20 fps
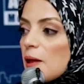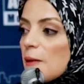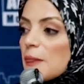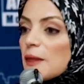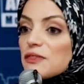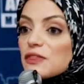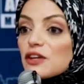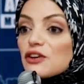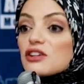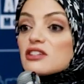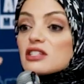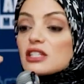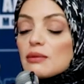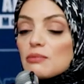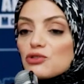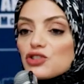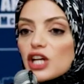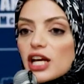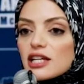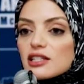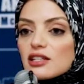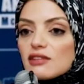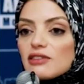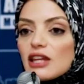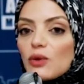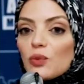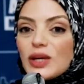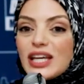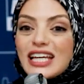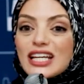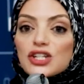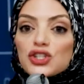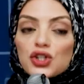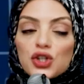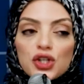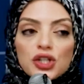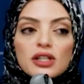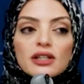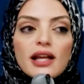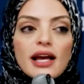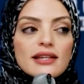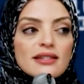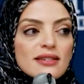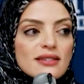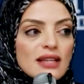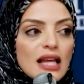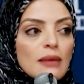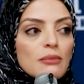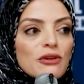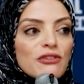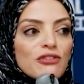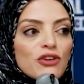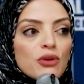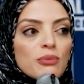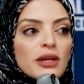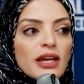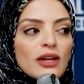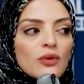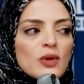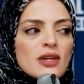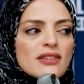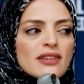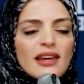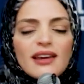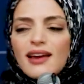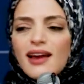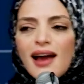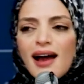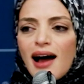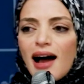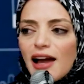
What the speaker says: That there is an objective, that we internalize Islamophobia and we say,